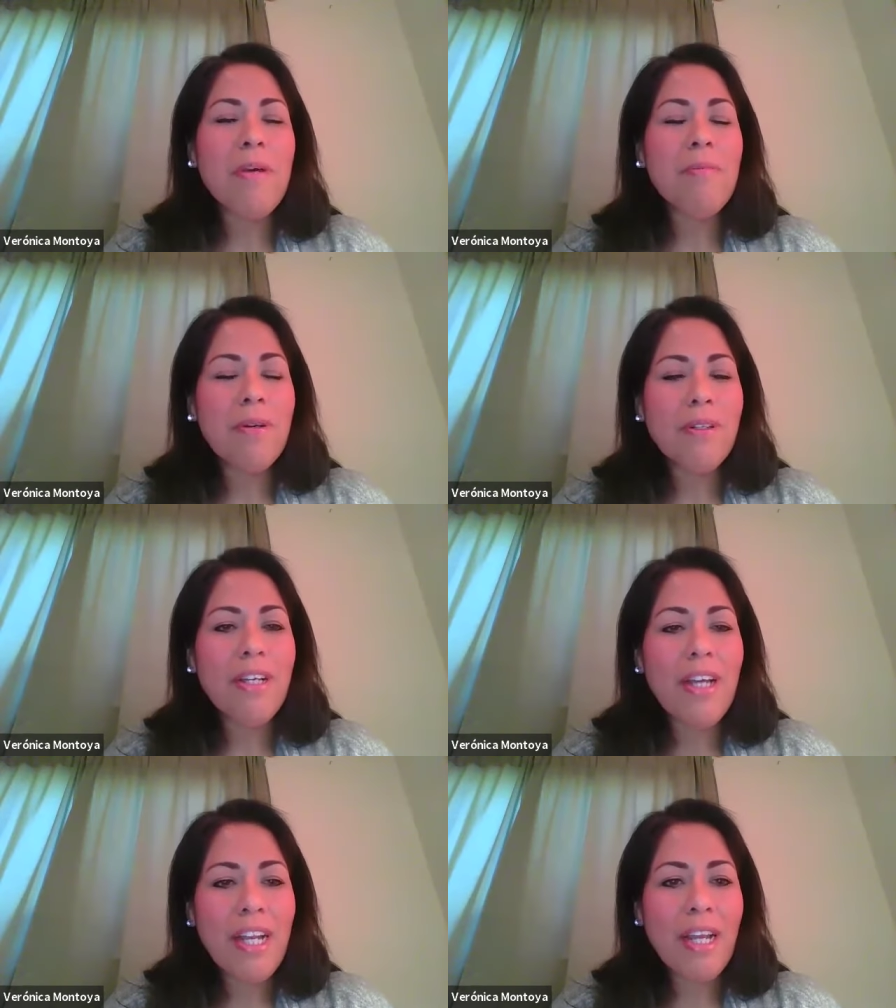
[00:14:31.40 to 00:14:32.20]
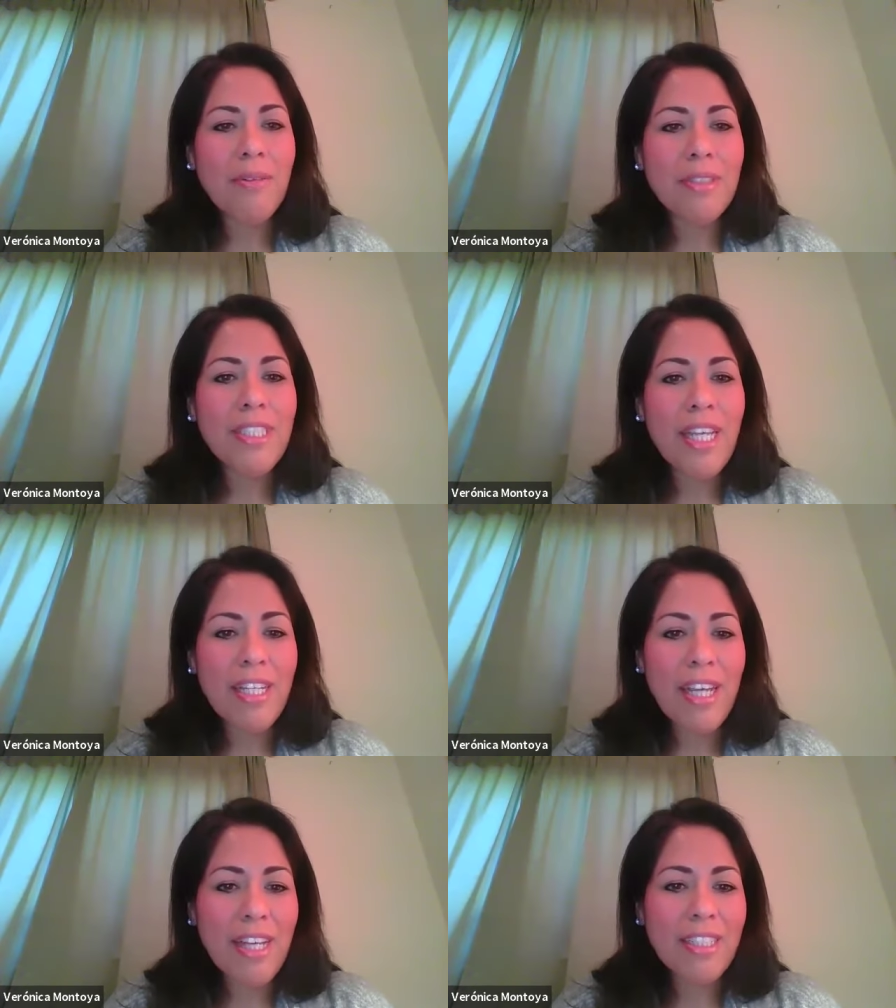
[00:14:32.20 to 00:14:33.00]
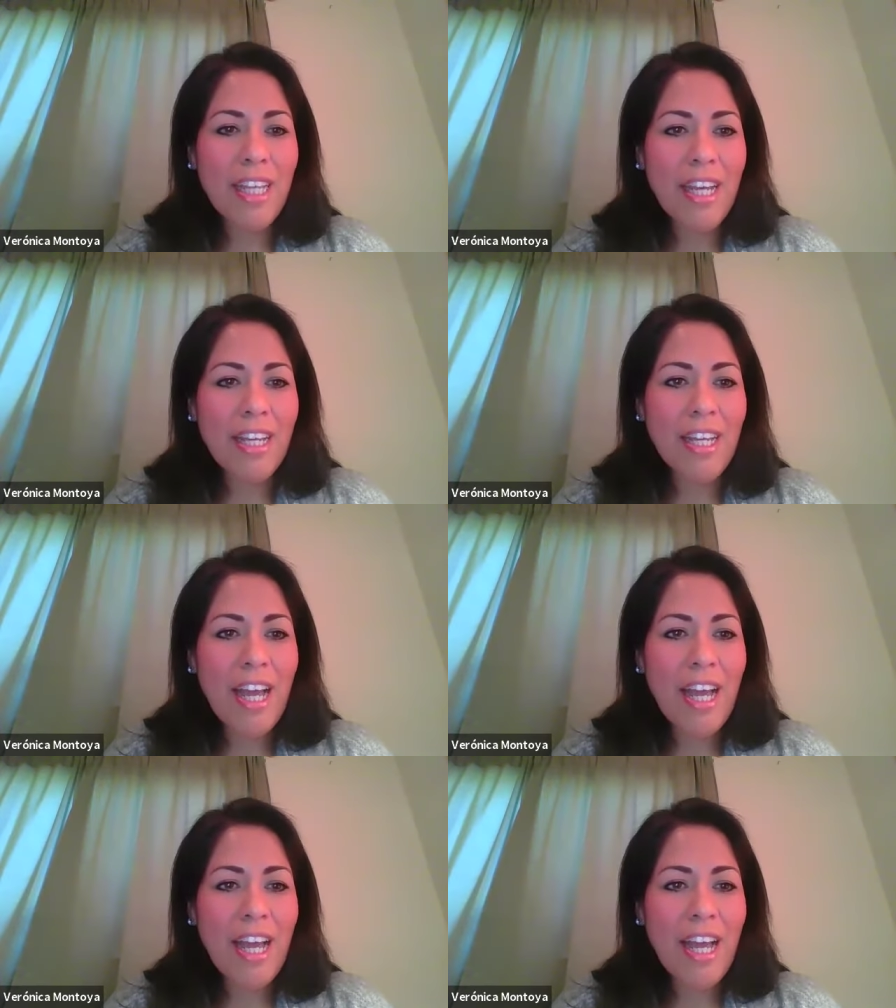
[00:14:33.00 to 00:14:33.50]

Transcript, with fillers: and, mo- and i would say yes I,